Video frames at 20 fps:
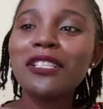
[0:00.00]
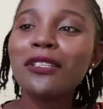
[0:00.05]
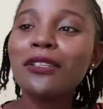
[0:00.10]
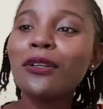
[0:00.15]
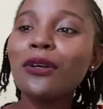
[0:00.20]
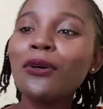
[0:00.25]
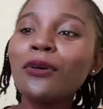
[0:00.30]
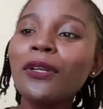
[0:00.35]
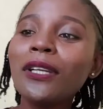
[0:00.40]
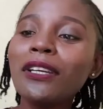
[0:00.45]

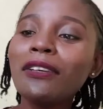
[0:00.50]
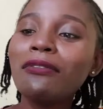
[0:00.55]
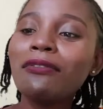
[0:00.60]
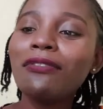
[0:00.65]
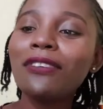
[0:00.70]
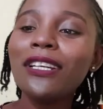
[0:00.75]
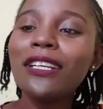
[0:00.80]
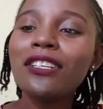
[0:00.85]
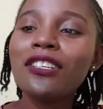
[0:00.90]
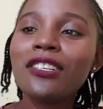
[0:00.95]
slowly
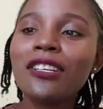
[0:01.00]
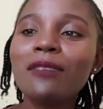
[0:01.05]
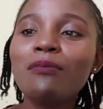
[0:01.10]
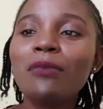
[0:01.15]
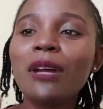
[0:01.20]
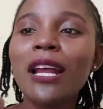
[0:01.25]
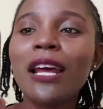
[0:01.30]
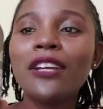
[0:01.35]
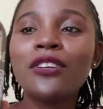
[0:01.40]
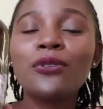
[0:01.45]
finishing
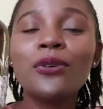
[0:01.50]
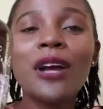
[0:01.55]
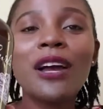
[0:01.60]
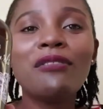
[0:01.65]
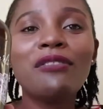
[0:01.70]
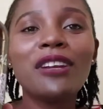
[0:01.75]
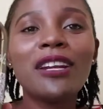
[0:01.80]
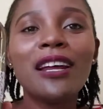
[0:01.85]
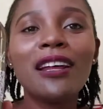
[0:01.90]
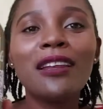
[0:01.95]
but i do
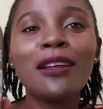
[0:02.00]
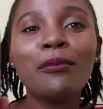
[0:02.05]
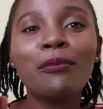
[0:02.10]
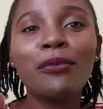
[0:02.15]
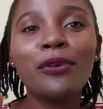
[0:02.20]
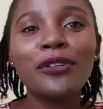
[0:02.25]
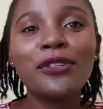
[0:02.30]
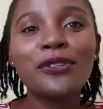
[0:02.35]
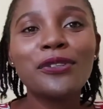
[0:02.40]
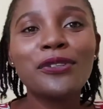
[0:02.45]
have another
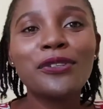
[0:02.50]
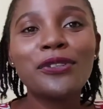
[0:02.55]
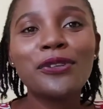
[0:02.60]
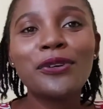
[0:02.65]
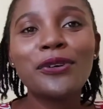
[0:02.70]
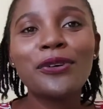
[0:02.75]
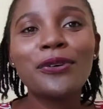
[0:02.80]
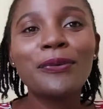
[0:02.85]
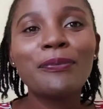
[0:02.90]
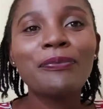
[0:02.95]
bottle
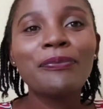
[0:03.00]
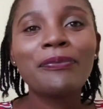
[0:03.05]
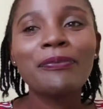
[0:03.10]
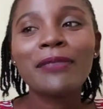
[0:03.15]
so